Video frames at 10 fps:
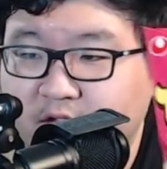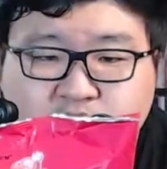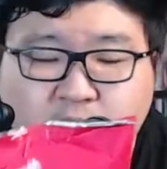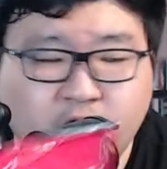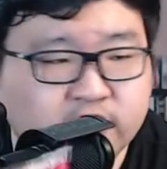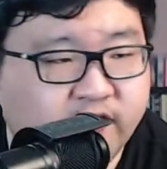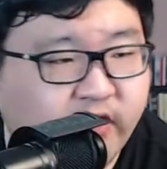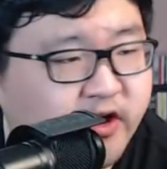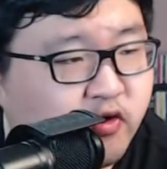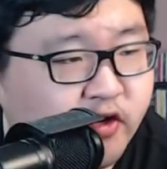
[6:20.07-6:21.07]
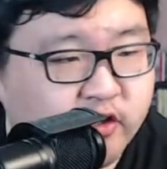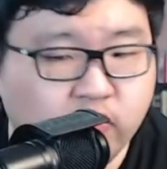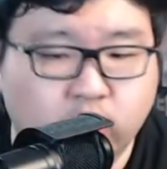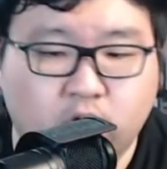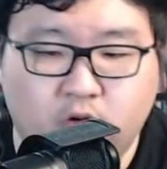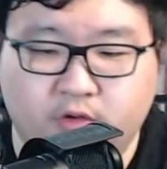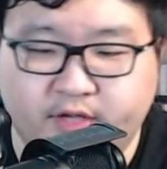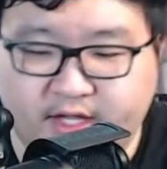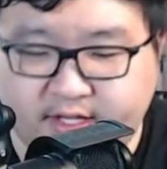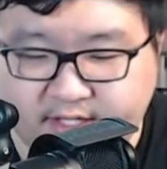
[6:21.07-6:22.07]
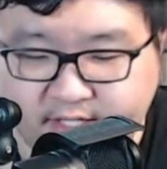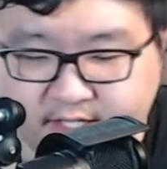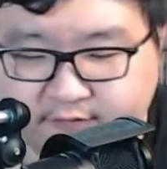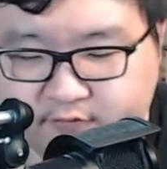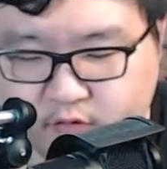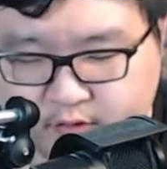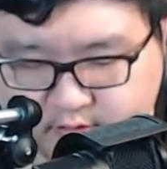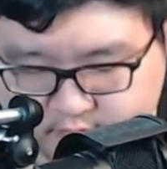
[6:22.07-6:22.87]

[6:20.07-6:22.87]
Smell is a very critical role in eating a food.